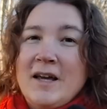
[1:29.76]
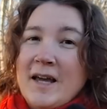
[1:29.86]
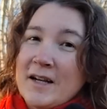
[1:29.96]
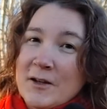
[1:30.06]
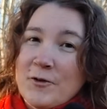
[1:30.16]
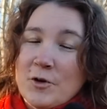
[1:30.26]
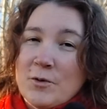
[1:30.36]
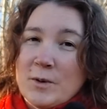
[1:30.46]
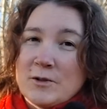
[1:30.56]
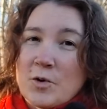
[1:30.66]
And if you
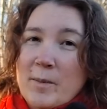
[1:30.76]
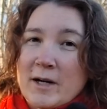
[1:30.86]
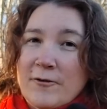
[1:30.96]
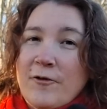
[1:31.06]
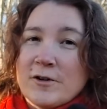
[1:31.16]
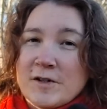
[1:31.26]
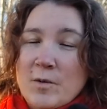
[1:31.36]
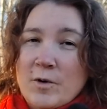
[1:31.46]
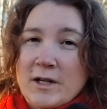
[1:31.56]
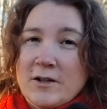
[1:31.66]
withdraw money for
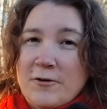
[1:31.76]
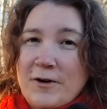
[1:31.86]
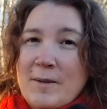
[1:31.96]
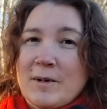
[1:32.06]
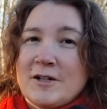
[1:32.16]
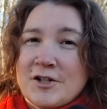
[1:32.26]
someone in your family,